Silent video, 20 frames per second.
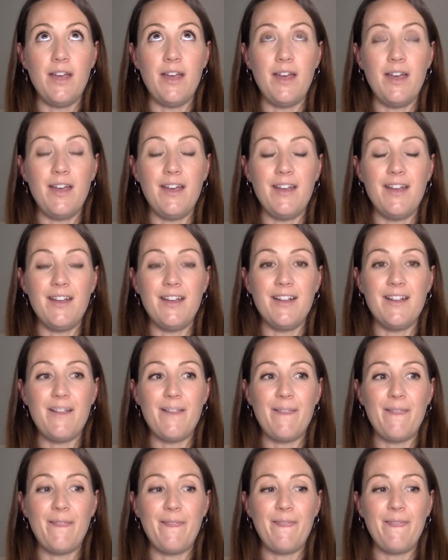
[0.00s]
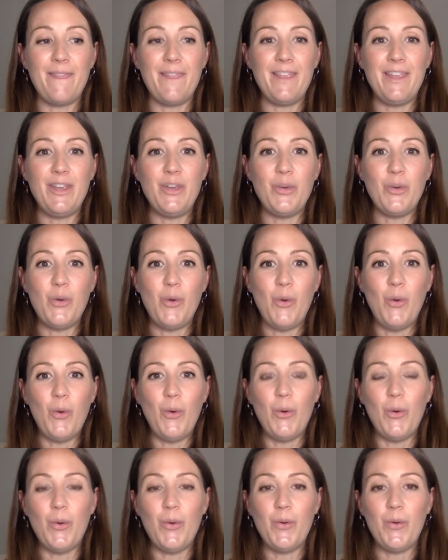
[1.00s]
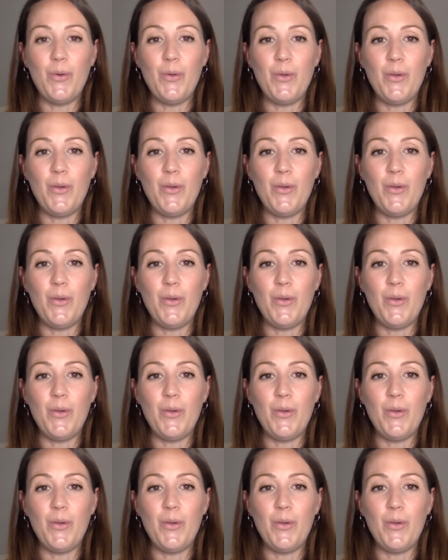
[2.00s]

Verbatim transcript: uh, your